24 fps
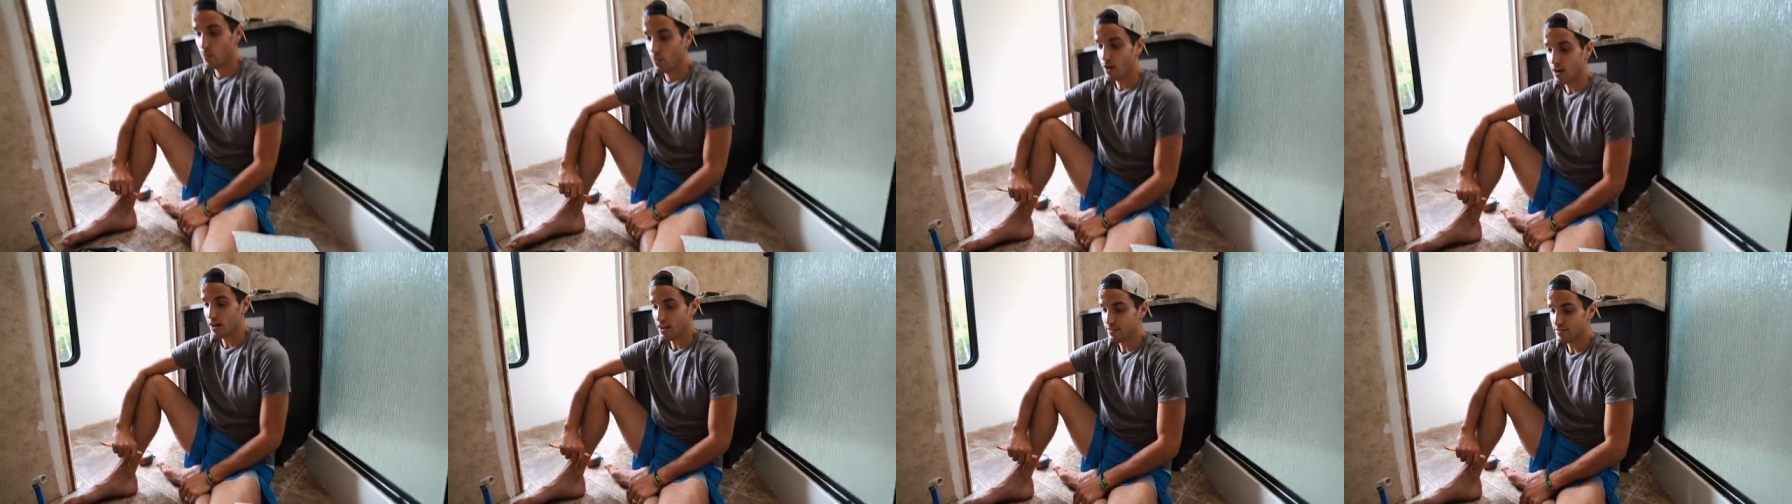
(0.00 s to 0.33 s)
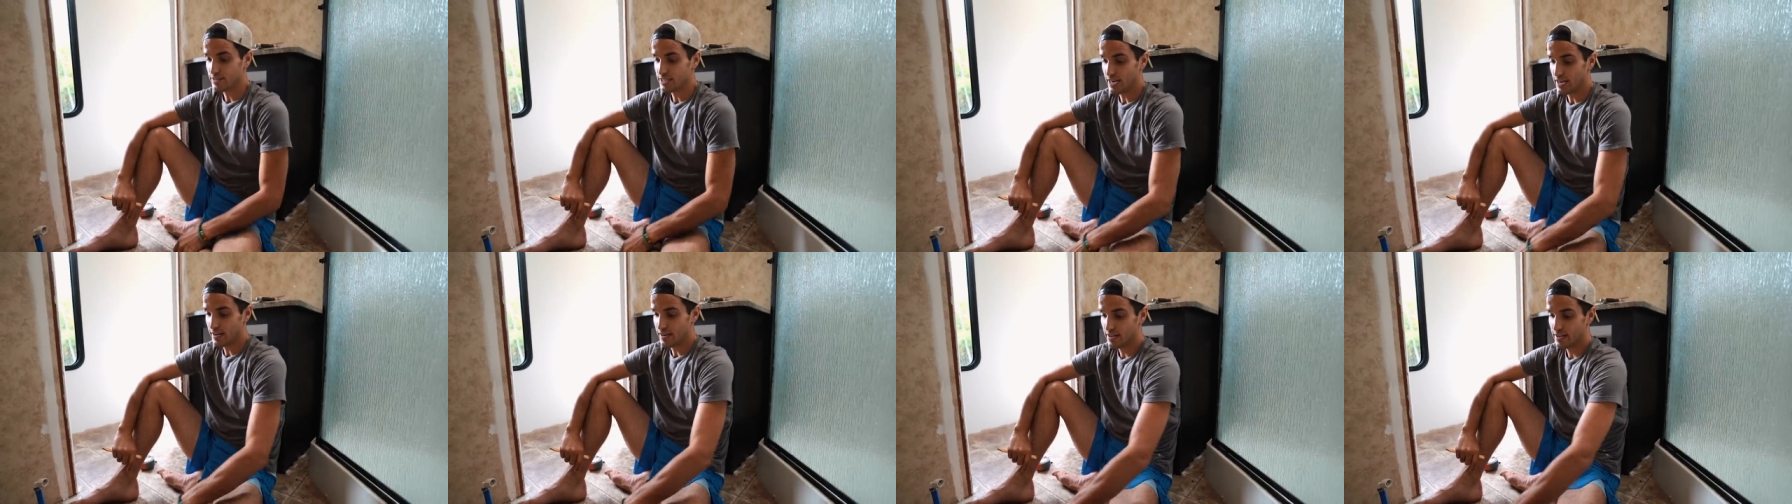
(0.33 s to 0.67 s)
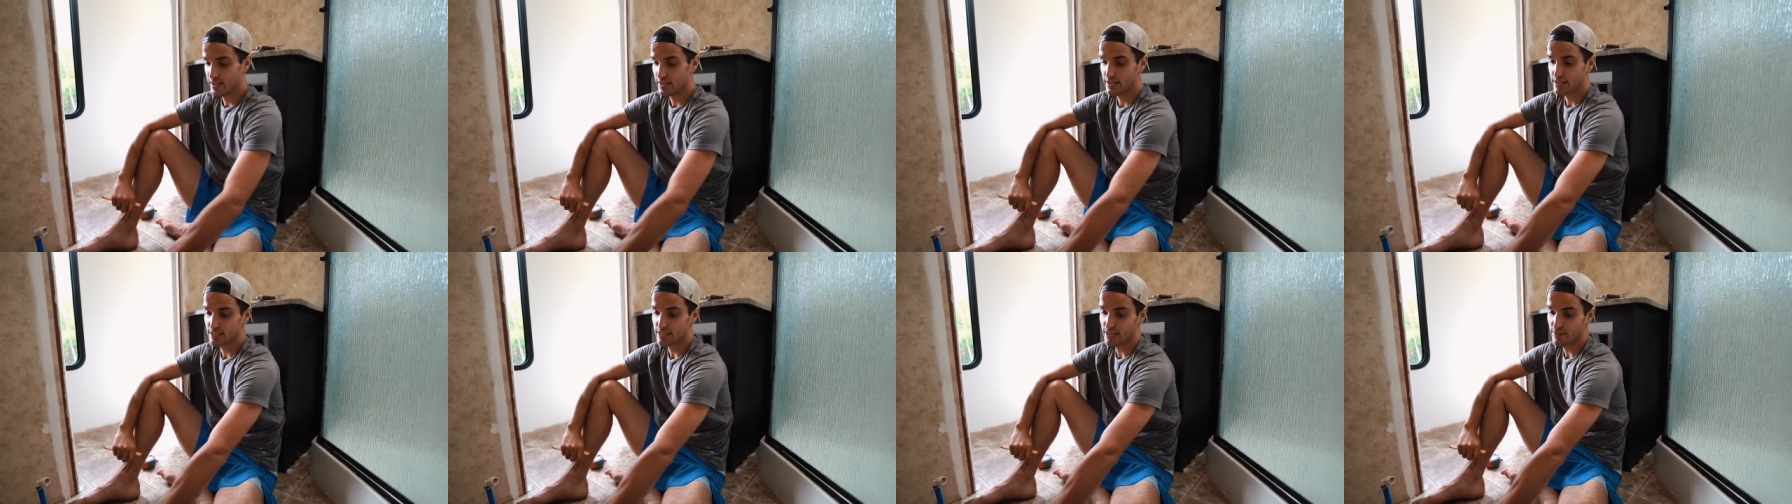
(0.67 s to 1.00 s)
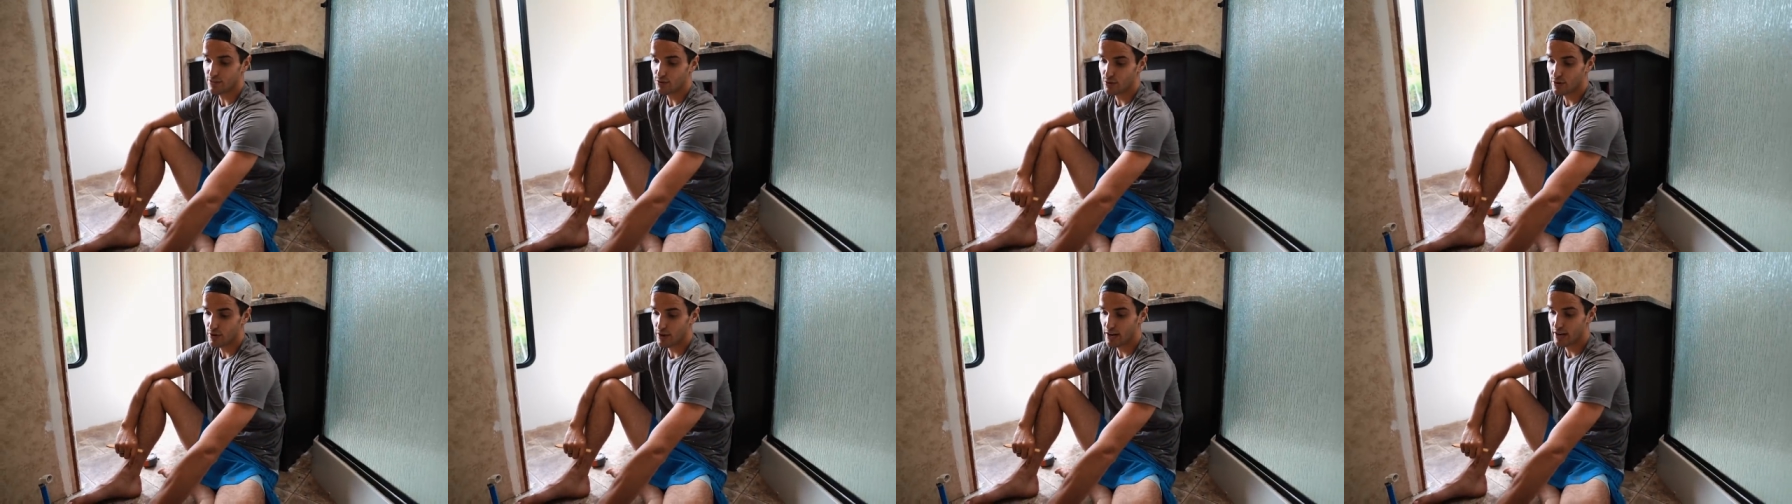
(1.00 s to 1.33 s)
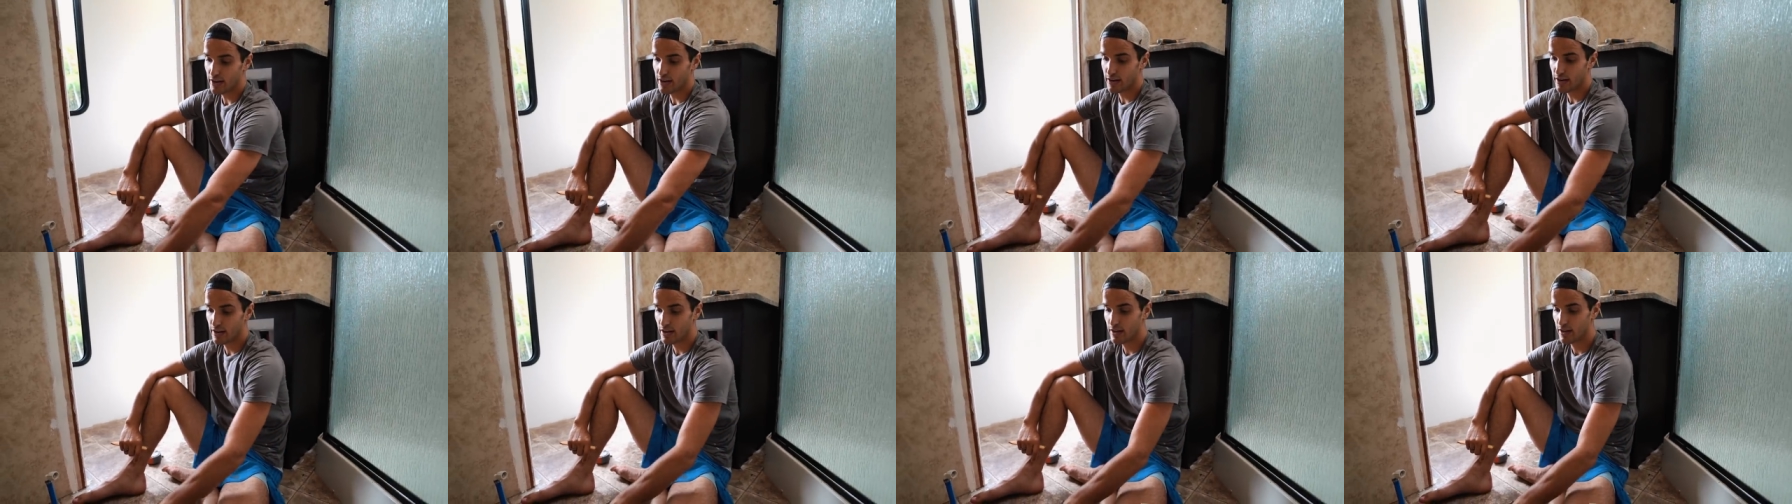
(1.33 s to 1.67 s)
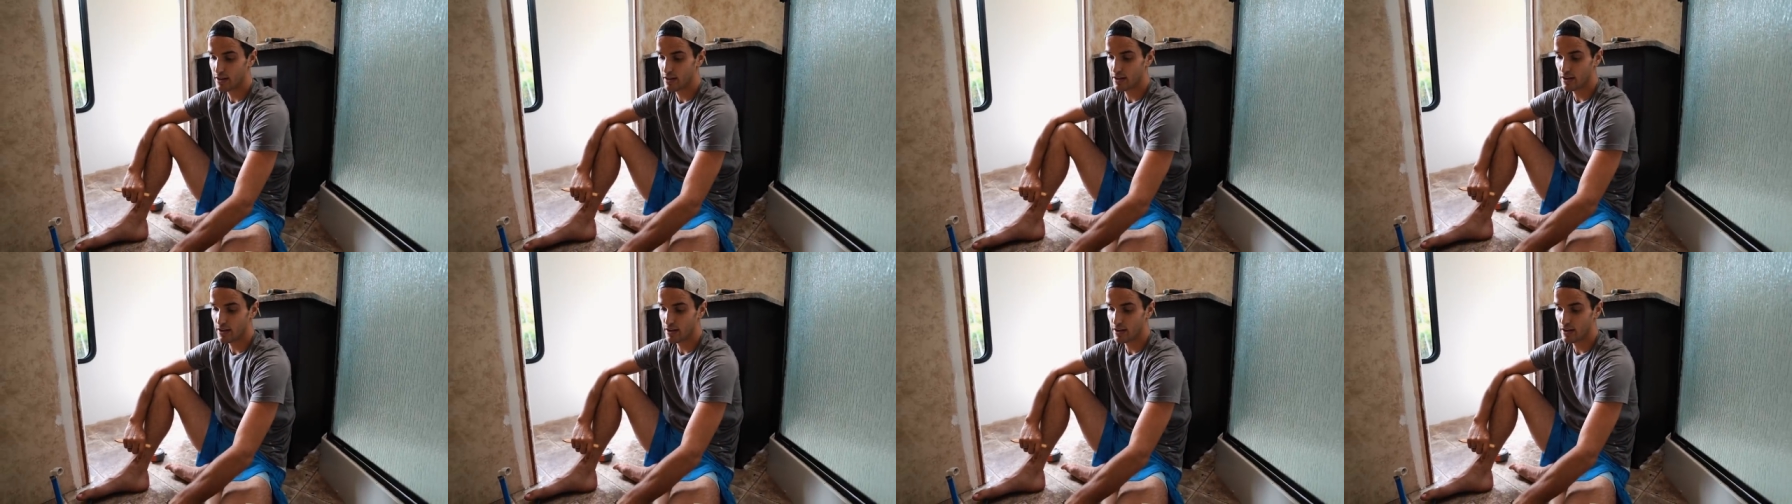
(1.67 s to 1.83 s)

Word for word: What I've done is I've created